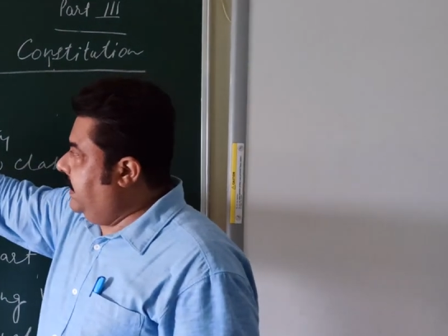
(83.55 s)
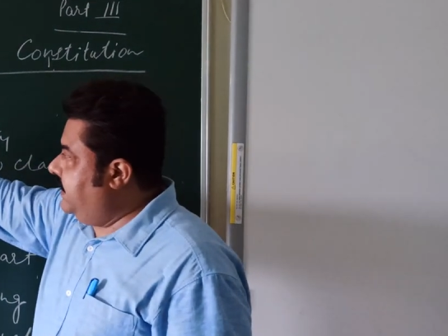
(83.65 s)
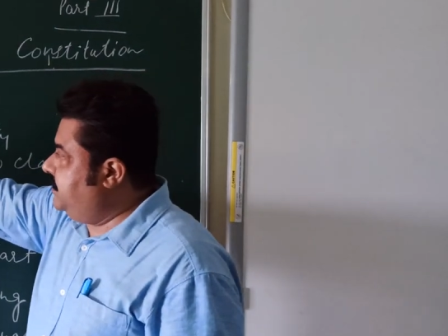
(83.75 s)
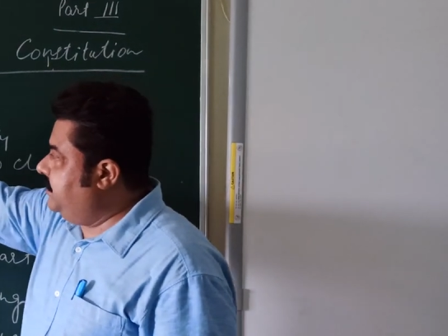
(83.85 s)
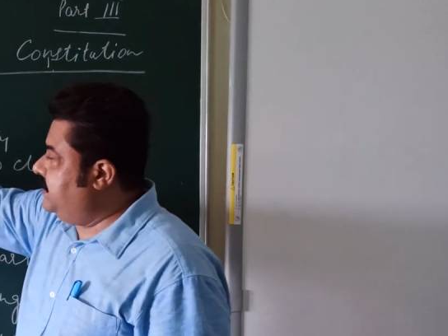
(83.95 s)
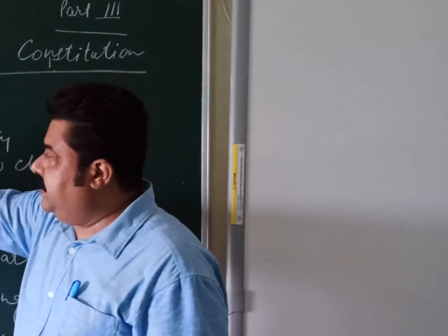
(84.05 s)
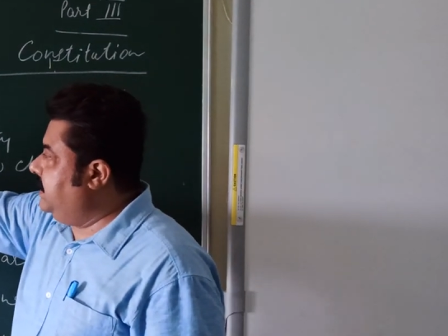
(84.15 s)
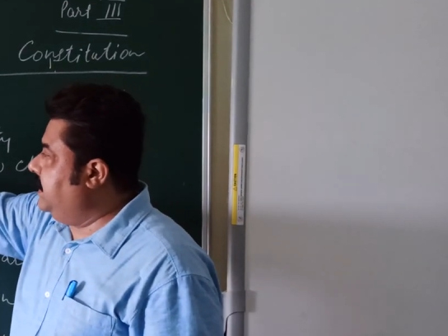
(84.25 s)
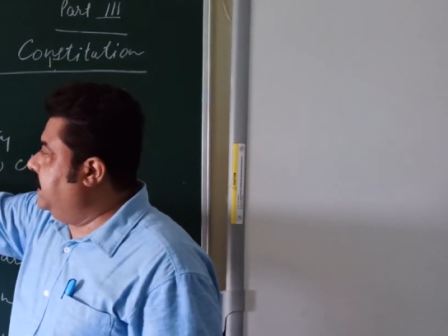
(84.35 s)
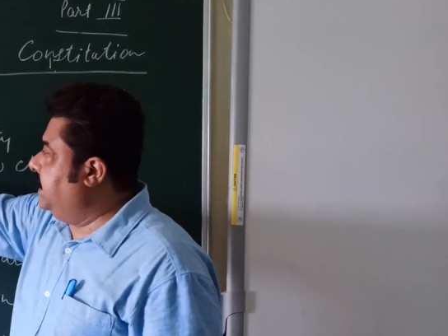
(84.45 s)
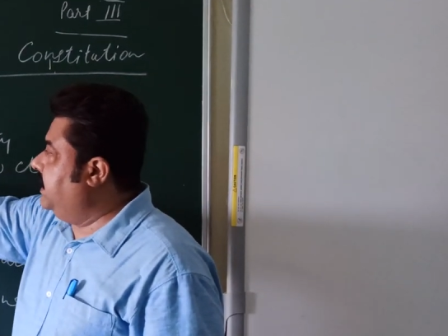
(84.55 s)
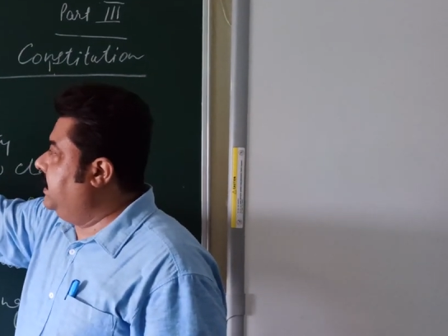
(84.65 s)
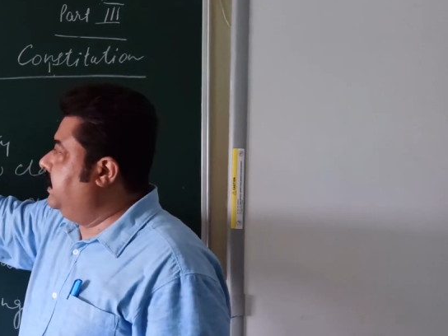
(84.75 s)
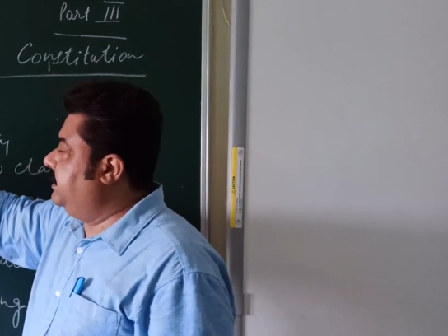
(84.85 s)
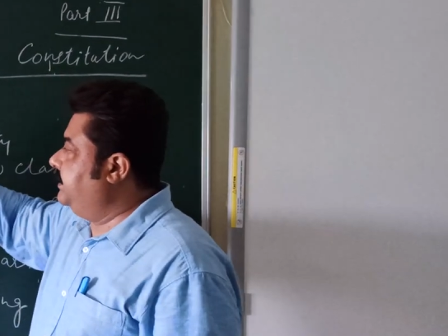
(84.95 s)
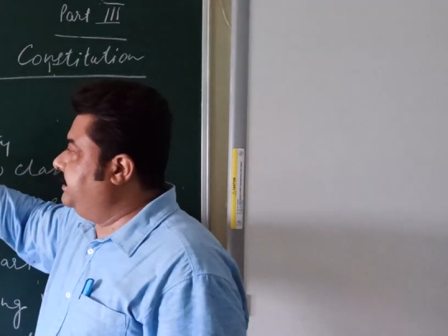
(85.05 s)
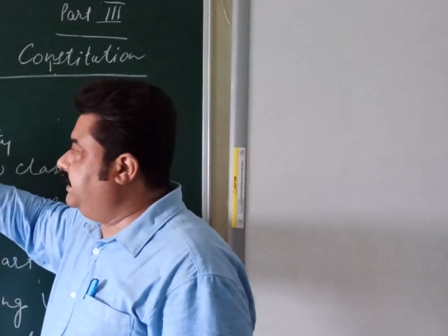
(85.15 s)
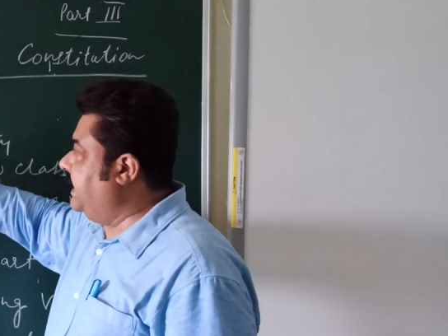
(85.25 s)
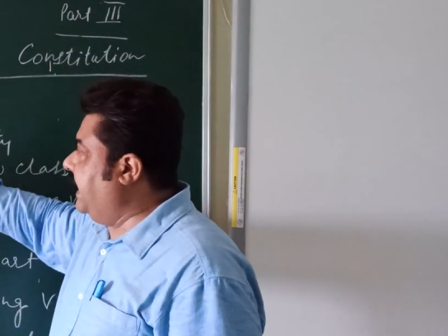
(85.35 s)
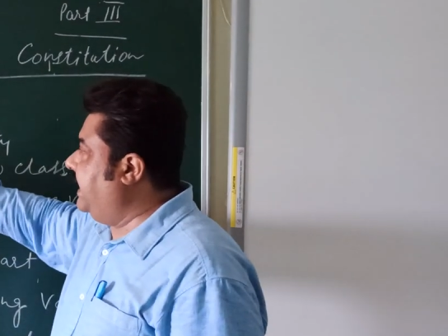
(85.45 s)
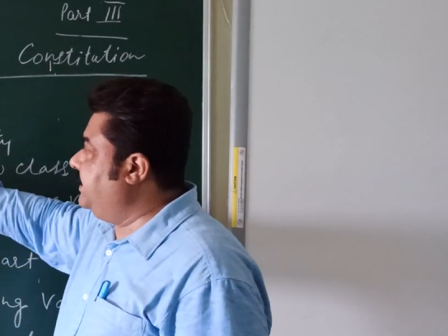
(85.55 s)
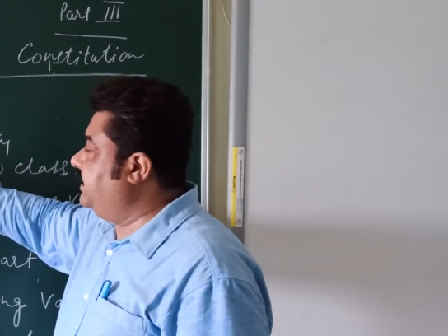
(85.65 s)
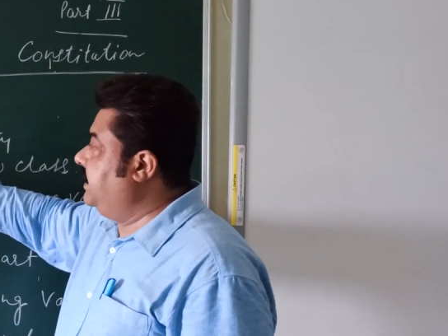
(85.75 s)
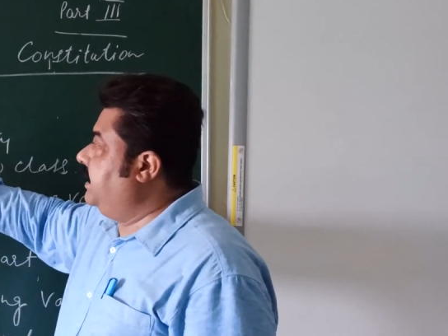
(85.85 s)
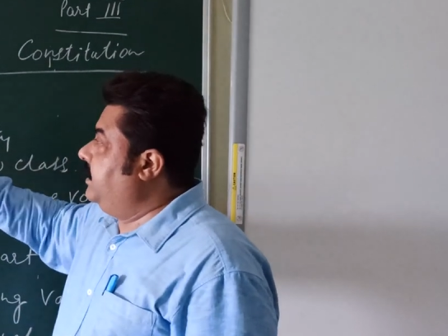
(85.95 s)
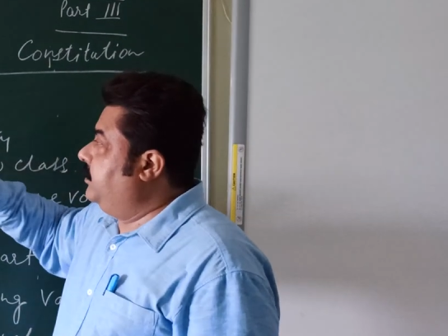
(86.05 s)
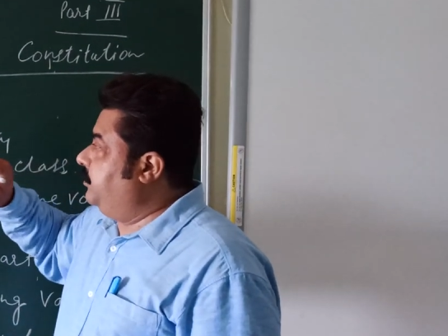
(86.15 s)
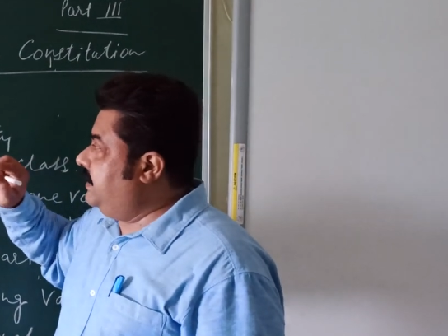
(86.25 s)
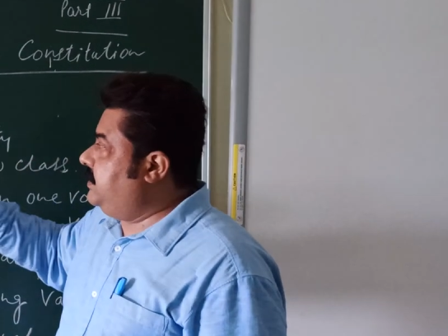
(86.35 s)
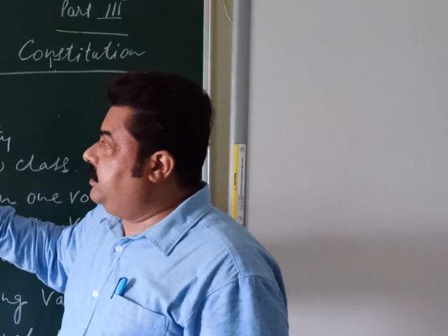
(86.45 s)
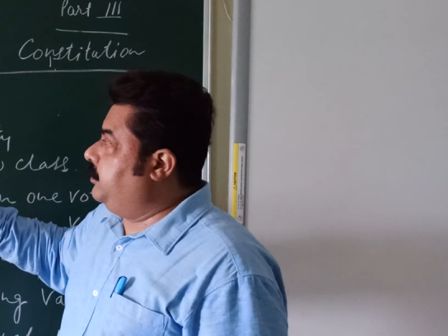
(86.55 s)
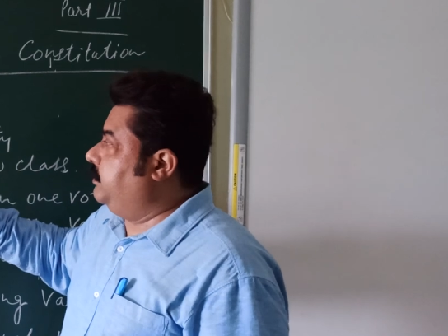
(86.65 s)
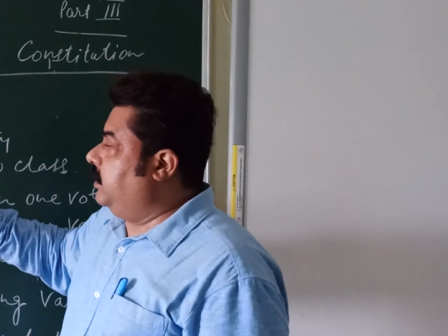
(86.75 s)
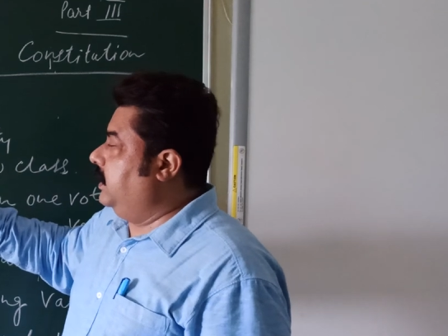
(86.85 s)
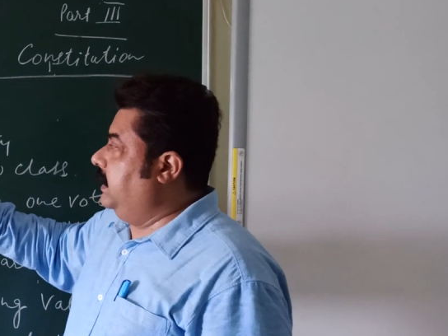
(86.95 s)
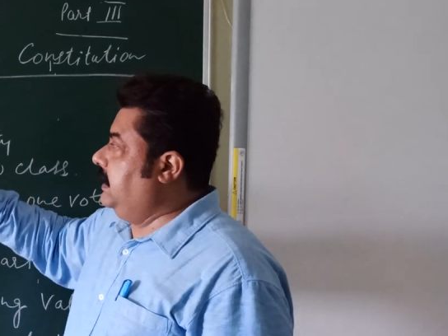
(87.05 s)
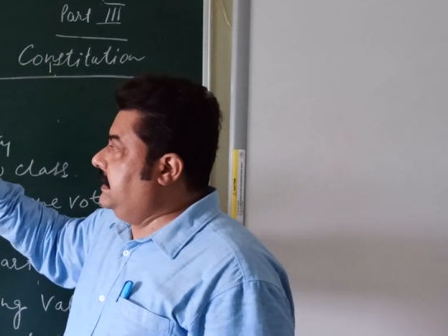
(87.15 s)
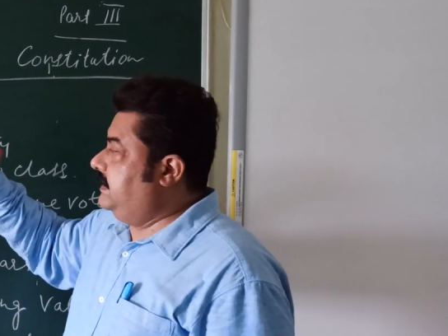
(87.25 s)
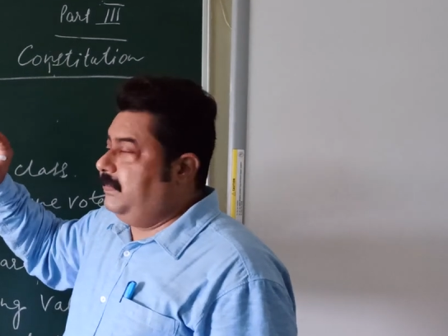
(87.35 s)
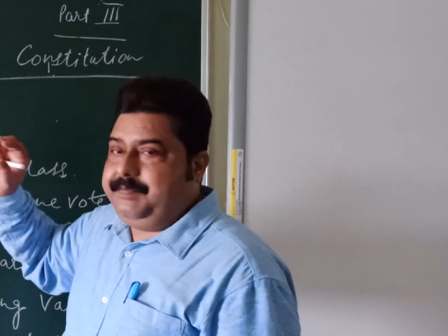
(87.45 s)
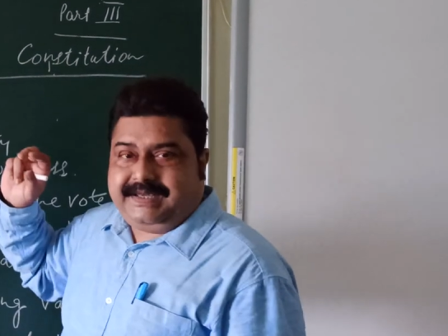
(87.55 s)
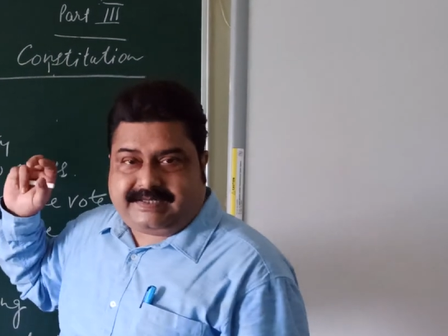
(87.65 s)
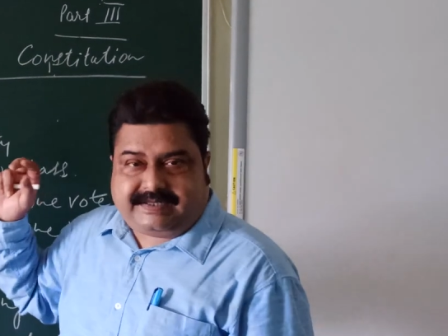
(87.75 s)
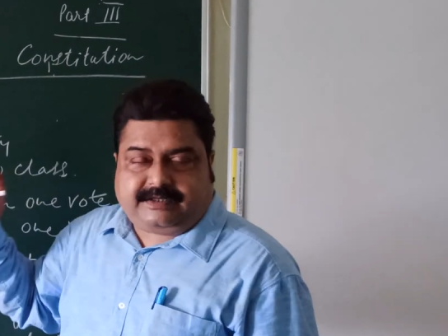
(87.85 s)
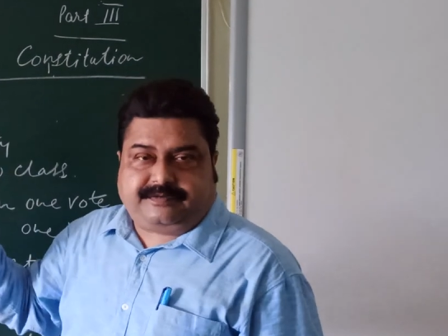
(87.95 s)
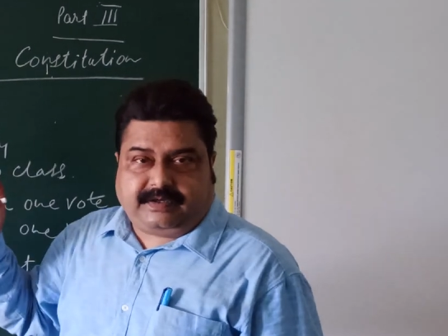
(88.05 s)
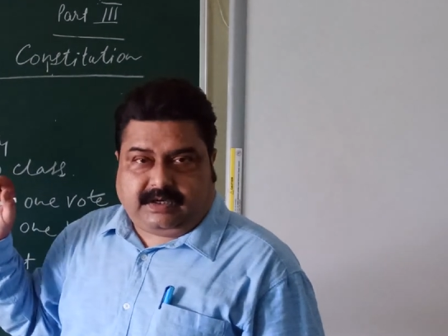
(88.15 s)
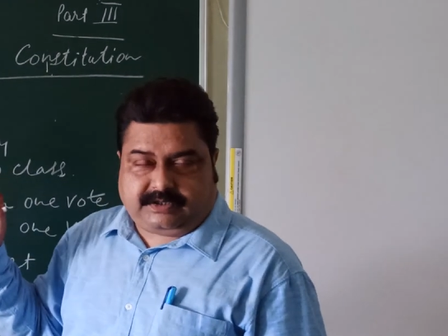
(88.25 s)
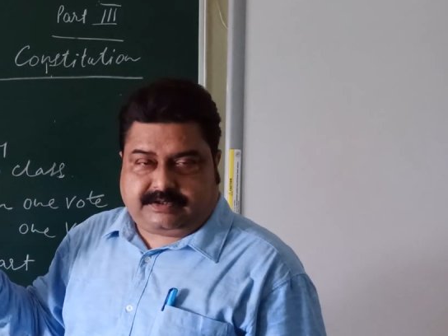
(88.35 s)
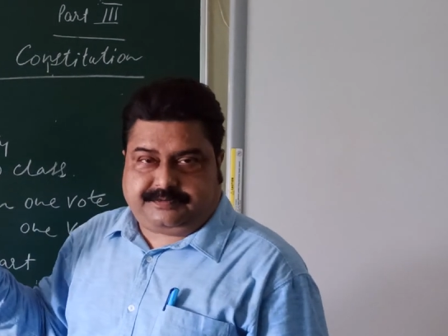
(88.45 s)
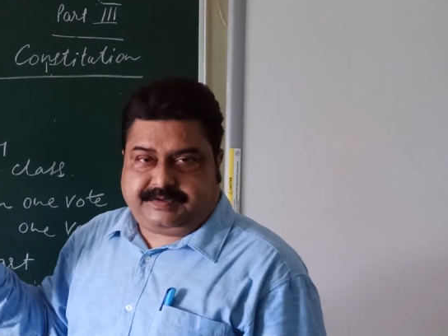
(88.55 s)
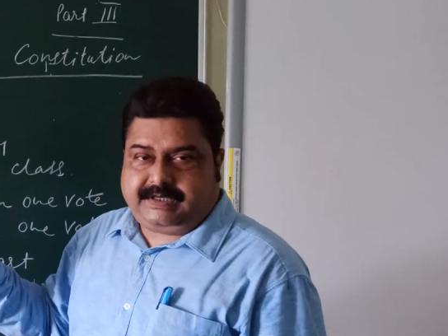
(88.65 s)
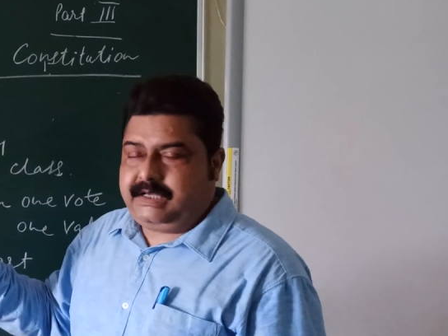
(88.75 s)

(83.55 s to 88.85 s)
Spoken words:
as we see here that first of all, the basic philosophy